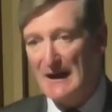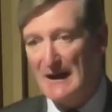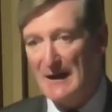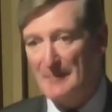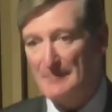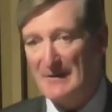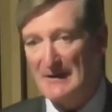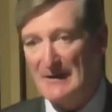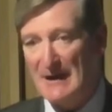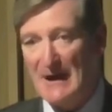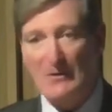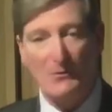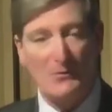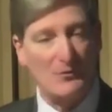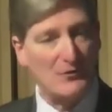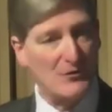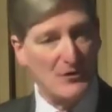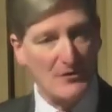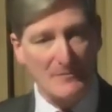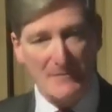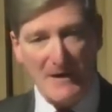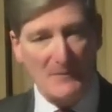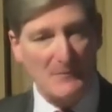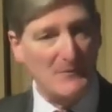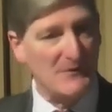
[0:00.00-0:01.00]
But I
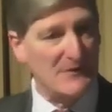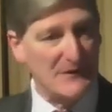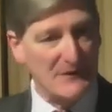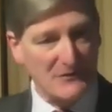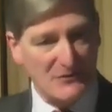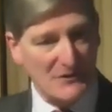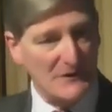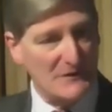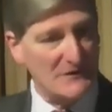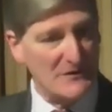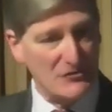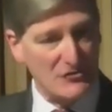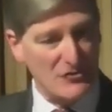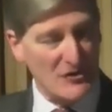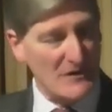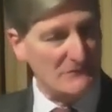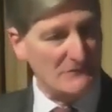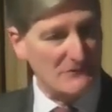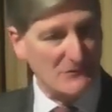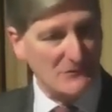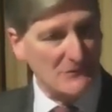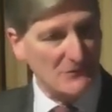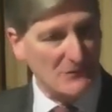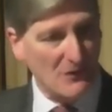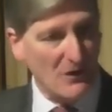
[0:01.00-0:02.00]
also met with the Attorney
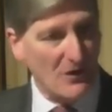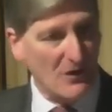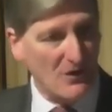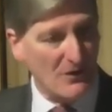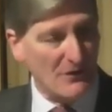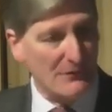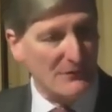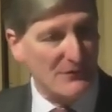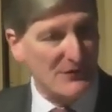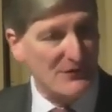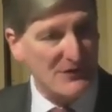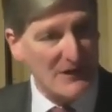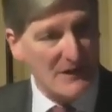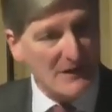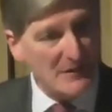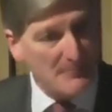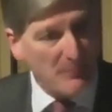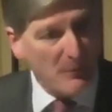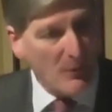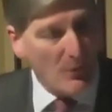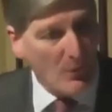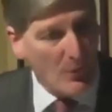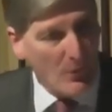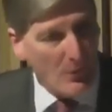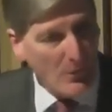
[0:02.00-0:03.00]
General of
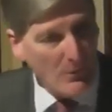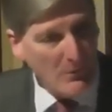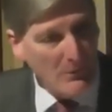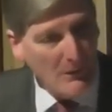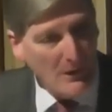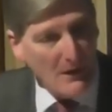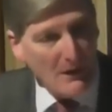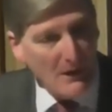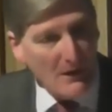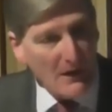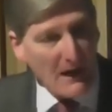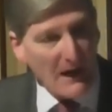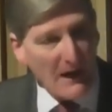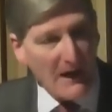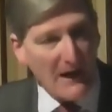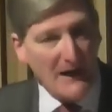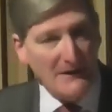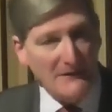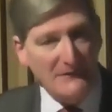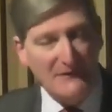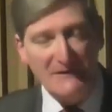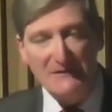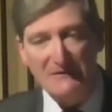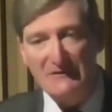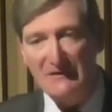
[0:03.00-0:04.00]
Singapore
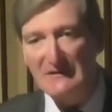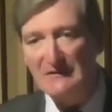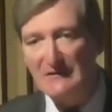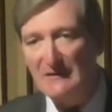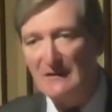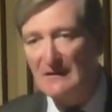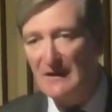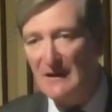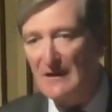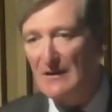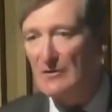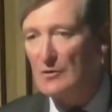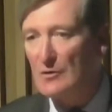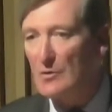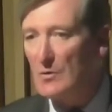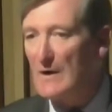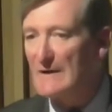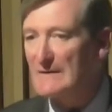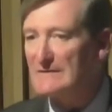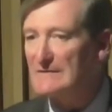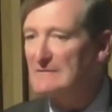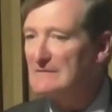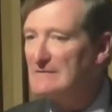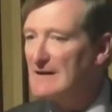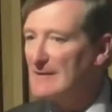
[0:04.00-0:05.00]
and indeed
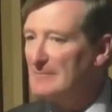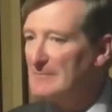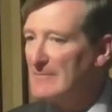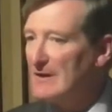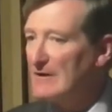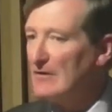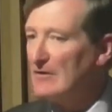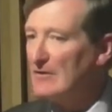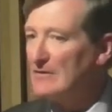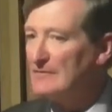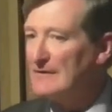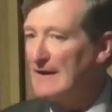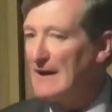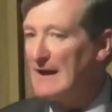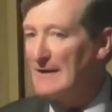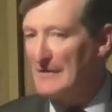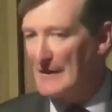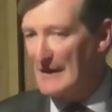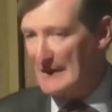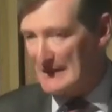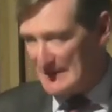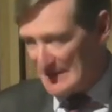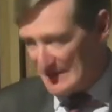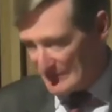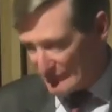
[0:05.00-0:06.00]
quite a number of
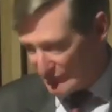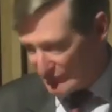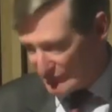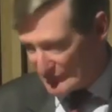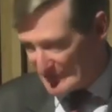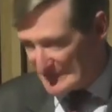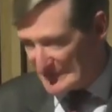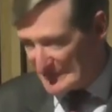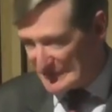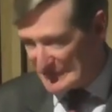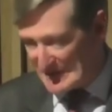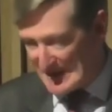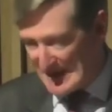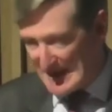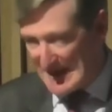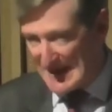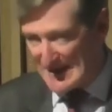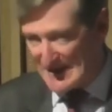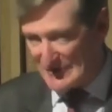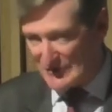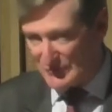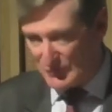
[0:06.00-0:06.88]
other countries as